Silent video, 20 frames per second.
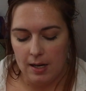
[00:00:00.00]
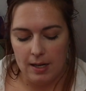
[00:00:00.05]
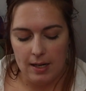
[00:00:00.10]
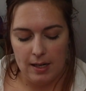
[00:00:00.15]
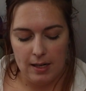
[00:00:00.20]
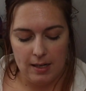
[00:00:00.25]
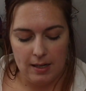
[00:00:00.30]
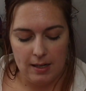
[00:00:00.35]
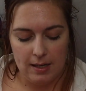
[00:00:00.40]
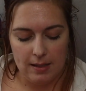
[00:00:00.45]

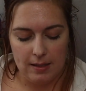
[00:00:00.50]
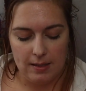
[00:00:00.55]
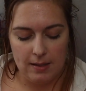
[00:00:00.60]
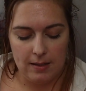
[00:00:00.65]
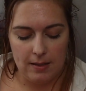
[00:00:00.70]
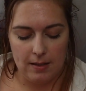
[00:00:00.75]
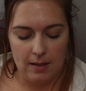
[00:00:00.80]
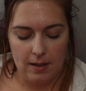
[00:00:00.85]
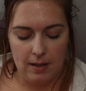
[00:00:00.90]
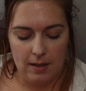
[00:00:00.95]

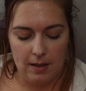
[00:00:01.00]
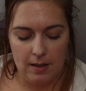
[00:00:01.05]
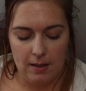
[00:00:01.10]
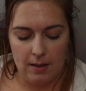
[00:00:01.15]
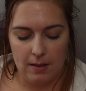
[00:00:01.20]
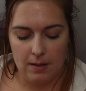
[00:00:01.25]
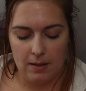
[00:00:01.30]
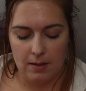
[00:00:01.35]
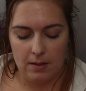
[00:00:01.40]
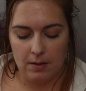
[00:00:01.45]
It's
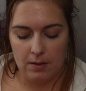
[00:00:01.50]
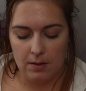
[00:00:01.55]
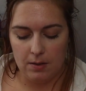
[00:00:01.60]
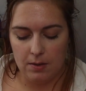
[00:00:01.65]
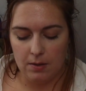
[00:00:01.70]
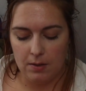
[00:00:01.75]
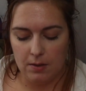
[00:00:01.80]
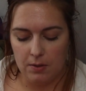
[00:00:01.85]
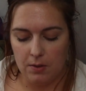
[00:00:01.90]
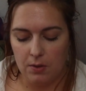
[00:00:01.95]

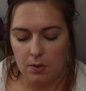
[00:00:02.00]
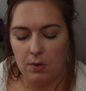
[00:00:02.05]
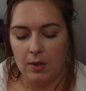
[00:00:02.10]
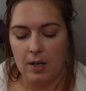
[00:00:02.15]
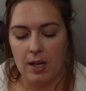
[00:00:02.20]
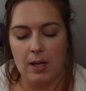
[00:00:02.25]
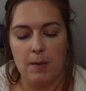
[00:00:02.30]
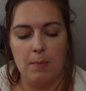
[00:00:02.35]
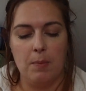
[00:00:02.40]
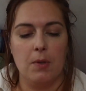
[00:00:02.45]
two
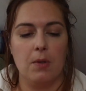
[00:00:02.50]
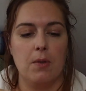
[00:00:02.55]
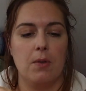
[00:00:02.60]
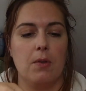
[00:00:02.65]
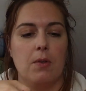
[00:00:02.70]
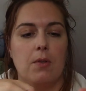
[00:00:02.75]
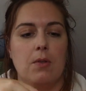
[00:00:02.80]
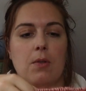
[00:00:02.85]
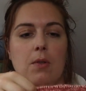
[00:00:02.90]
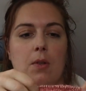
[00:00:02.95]

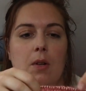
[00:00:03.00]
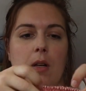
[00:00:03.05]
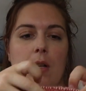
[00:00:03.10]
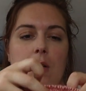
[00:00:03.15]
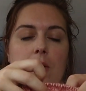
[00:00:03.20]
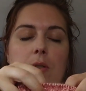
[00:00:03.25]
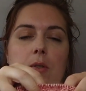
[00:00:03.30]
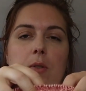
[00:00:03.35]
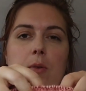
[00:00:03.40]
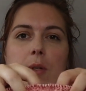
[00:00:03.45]
cables
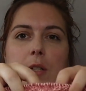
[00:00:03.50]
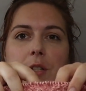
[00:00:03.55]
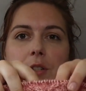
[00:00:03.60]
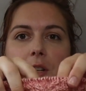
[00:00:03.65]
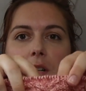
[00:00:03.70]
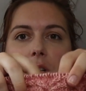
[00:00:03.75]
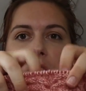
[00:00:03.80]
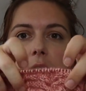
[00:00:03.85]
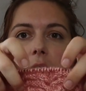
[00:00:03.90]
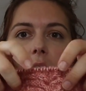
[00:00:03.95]
close to each
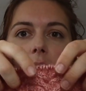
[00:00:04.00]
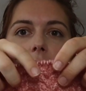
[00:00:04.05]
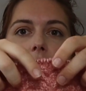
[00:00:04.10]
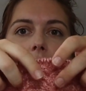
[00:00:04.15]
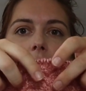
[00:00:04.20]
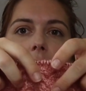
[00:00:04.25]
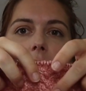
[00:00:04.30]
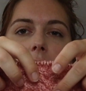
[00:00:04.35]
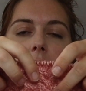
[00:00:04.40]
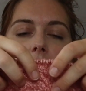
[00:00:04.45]

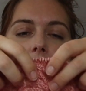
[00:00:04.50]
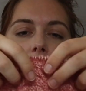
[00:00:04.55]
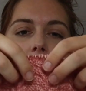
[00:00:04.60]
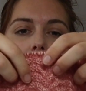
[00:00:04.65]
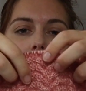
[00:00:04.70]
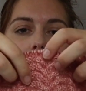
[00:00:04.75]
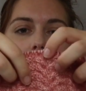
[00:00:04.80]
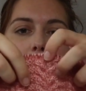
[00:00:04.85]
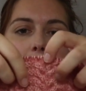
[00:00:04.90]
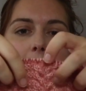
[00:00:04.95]
other,
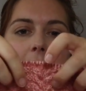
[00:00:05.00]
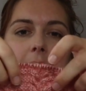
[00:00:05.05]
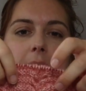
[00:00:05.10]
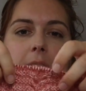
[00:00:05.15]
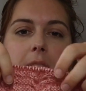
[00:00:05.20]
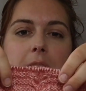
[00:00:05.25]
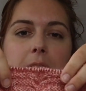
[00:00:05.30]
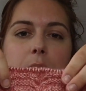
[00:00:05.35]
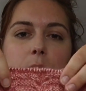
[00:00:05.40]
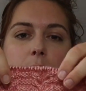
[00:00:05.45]
and that
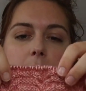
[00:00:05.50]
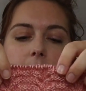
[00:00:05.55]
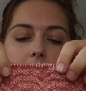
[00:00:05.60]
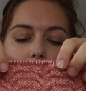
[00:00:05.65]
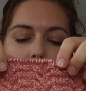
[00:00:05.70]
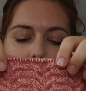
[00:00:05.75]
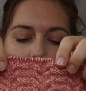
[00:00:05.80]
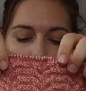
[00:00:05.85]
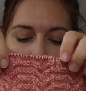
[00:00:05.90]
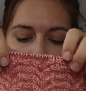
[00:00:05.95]
makes it look
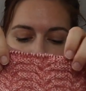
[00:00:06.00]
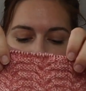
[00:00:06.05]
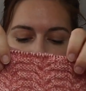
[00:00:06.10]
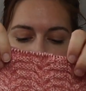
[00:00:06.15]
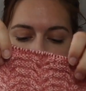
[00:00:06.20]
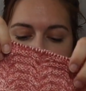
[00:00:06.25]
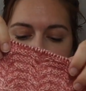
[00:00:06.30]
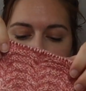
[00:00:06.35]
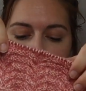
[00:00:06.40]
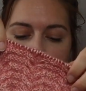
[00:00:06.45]
like
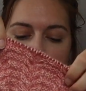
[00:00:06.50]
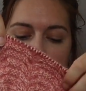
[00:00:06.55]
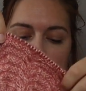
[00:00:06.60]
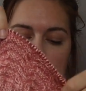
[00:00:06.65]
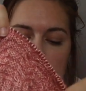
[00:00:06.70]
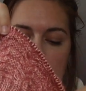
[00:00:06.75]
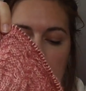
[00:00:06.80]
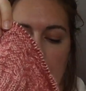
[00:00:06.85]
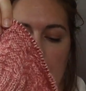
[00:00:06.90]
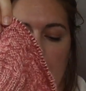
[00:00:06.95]
a
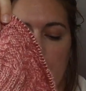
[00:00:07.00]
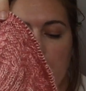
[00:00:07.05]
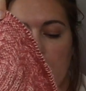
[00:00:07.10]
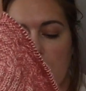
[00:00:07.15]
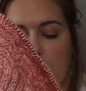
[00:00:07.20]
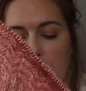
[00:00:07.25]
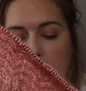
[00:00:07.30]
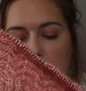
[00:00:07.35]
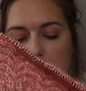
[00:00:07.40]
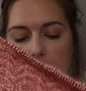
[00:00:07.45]
braided
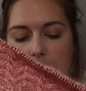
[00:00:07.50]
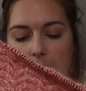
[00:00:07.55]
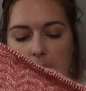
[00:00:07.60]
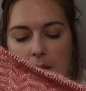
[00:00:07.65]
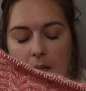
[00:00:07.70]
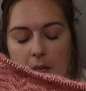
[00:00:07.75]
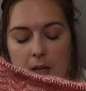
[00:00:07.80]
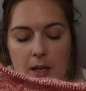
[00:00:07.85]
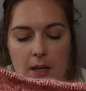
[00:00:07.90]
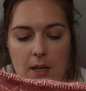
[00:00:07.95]
cable, but
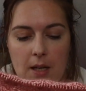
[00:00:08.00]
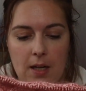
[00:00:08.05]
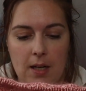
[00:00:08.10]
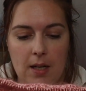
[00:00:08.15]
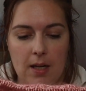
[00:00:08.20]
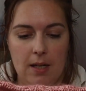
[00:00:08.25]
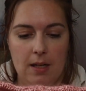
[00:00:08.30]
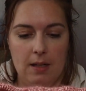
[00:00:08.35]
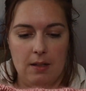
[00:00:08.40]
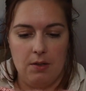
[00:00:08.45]

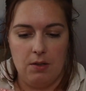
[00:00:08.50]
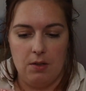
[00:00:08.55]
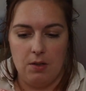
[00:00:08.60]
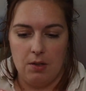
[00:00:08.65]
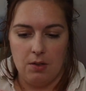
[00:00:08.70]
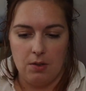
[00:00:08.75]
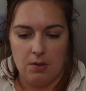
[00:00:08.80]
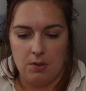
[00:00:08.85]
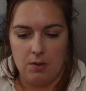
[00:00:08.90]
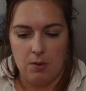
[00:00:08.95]
it's
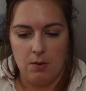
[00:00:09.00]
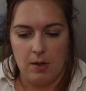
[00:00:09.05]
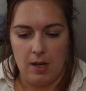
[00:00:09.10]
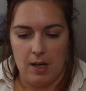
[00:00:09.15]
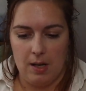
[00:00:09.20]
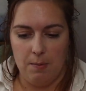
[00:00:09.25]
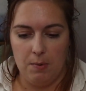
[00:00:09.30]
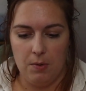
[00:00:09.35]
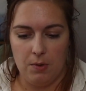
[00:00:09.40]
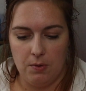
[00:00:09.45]
just two
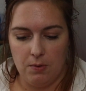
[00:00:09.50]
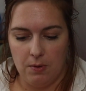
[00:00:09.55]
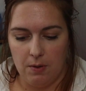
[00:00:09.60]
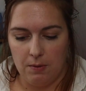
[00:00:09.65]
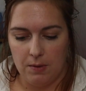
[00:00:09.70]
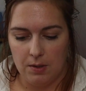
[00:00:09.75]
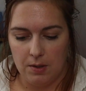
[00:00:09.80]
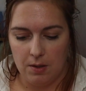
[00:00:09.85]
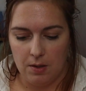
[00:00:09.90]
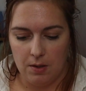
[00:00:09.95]
cables
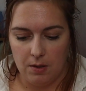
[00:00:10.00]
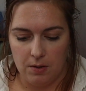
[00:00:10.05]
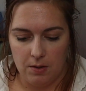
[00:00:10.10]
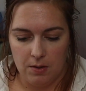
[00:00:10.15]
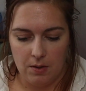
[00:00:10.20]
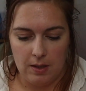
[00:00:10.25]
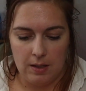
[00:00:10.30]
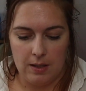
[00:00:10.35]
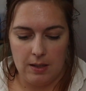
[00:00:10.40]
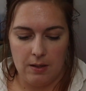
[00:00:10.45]

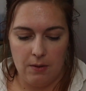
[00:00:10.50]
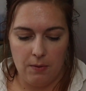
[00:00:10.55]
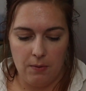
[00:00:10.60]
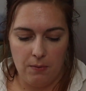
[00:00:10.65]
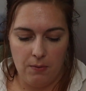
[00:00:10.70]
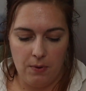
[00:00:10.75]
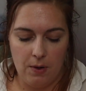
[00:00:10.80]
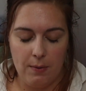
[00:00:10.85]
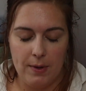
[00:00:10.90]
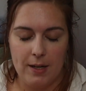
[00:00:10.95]

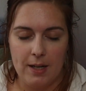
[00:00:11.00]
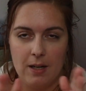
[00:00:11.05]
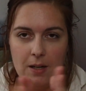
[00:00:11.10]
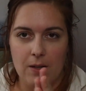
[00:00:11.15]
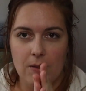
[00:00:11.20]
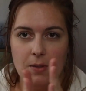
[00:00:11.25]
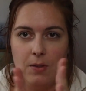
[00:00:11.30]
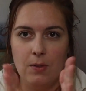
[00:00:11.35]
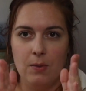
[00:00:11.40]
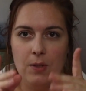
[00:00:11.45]
very
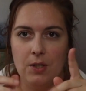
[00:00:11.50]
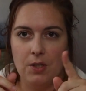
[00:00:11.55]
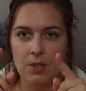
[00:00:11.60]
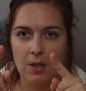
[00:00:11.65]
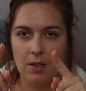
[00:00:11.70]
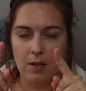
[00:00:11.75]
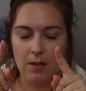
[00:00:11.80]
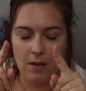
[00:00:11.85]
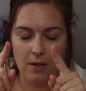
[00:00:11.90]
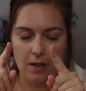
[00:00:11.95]
close to each
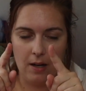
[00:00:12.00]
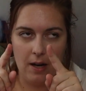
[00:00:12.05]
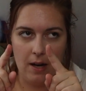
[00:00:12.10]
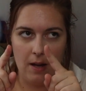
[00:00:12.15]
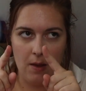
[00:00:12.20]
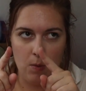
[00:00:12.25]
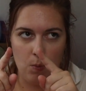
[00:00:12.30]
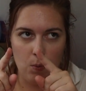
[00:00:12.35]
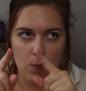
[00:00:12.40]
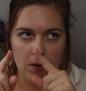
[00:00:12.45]
other,
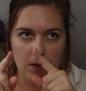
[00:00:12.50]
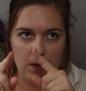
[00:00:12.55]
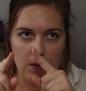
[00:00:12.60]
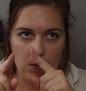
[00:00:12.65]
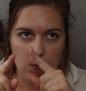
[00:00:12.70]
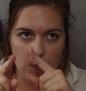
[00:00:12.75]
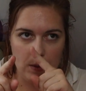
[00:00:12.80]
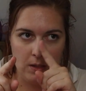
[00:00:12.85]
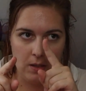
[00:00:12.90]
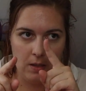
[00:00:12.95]
and one
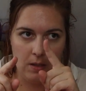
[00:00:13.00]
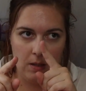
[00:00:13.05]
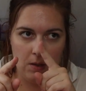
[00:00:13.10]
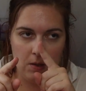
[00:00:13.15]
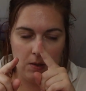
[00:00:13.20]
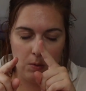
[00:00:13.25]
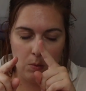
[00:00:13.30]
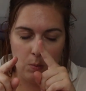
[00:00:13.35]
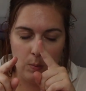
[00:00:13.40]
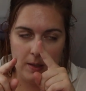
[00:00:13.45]

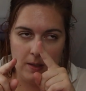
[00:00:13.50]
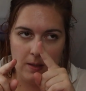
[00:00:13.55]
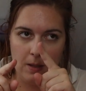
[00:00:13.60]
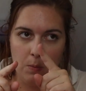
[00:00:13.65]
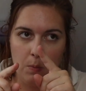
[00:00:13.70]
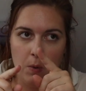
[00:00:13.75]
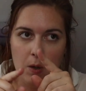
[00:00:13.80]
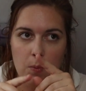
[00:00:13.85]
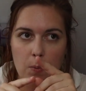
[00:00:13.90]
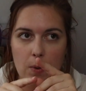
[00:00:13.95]
is
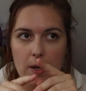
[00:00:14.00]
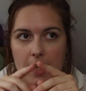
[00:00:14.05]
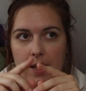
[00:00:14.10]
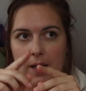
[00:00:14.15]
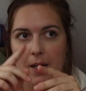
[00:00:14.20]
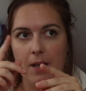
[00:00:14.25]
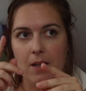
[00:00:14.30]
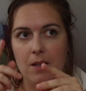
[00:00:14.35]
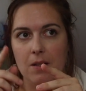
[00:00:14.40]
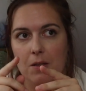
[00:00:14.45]
twisting one way,
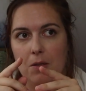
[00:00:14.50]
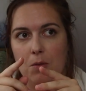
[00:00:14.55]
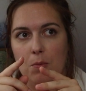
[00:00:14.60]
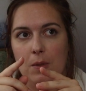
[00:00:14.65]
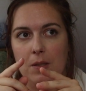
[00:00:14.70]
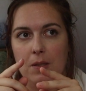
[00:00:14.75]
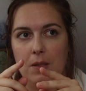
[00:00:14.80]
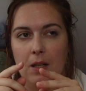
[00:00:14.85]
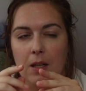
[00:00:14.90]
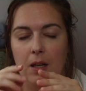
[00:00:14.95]
the other is
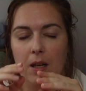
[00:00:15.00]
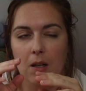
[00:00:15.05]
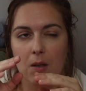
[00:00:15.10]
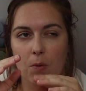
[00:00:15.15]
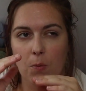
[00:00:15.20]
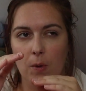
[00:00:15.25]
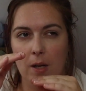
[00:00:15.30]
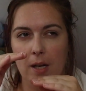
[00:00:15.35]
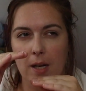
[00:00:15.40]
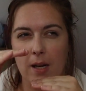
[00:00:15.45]
twisting the other
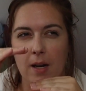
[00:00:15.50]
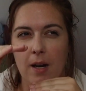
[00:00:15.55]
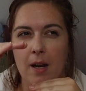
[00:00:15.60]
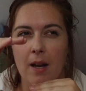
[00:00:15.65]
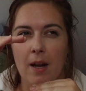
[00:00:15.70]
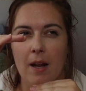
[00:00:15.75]
way,